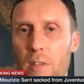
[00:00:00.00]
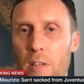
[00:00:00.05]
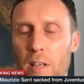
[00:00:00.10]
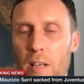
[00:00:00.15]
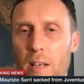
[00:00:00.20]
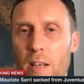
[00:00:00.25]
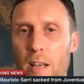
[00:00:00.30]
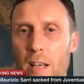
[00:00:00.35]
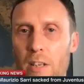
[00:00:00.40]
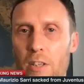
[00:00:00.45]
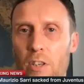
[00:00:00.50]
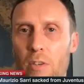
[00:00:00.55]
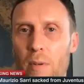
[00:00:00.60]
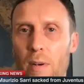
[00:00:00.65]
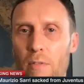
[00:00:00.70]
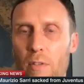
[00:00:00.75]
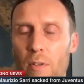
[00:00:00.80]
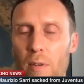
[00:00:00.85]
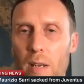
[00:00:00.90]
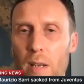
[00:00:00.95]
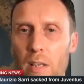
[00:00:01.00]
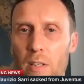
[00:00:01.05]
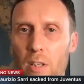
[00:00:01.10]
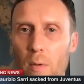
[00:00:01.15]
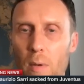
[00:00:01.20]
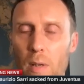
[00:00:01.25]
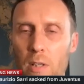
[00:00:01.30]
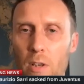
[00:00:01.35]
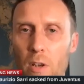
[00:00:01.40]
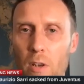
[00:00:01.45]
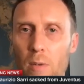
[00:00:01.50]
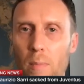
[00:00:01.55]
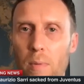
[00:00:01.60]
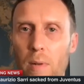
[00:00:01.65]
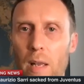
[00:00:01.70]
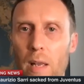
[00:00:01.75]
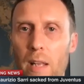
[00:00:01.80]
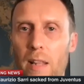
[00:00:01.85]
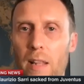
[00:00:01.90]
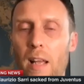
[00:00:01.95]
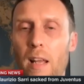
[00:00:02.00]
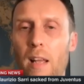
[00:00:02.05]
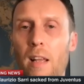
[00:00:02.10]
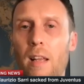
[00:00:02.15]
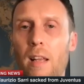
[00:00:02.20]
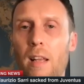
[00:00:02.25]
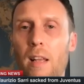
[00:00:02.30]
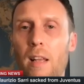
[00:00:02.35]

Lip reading: in Turin a few years ago when Tottenham played there.